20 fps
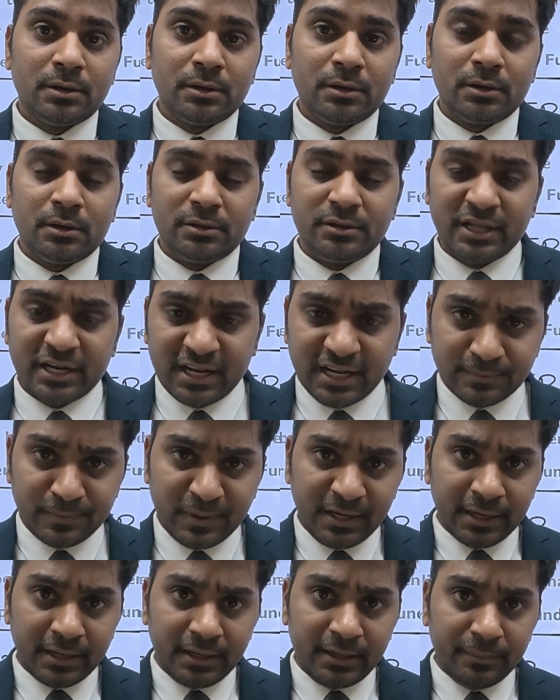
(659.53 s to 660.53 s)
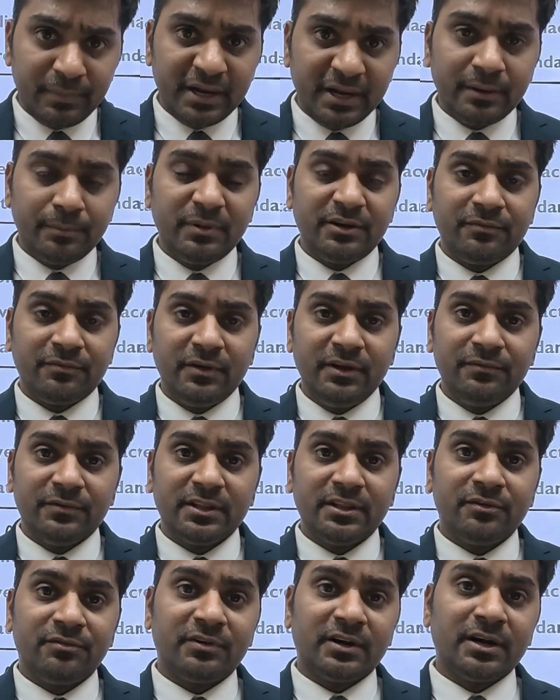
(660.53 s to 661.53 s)
there has been a debate between whether
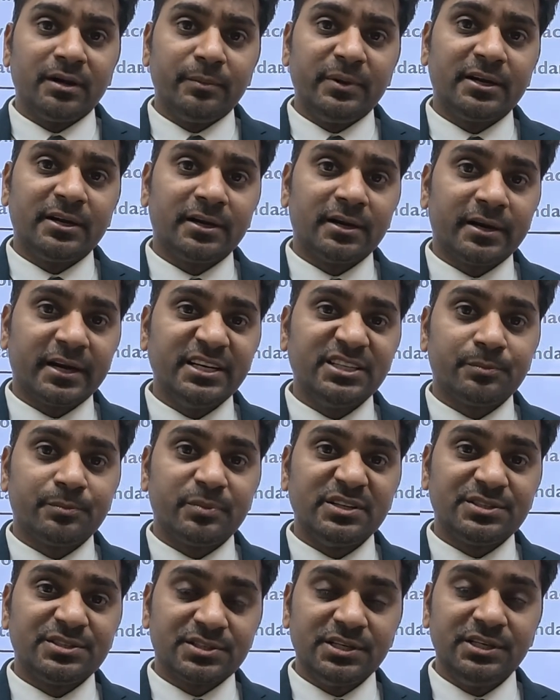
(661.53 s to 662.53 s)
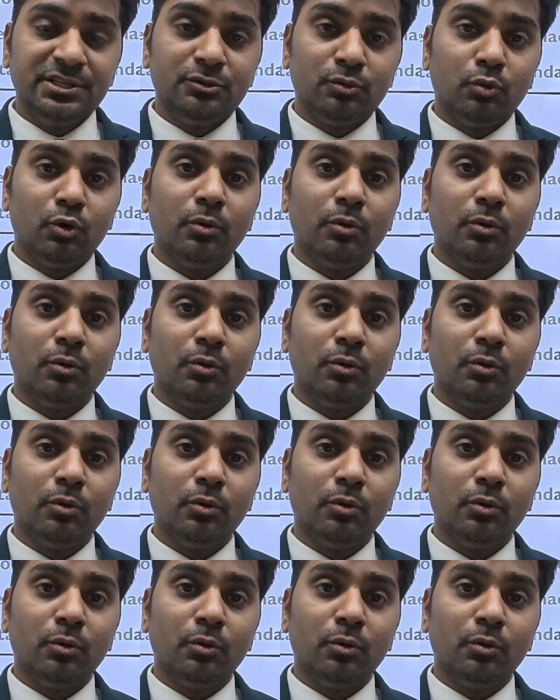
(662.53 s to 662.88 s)
fundamental rights precede over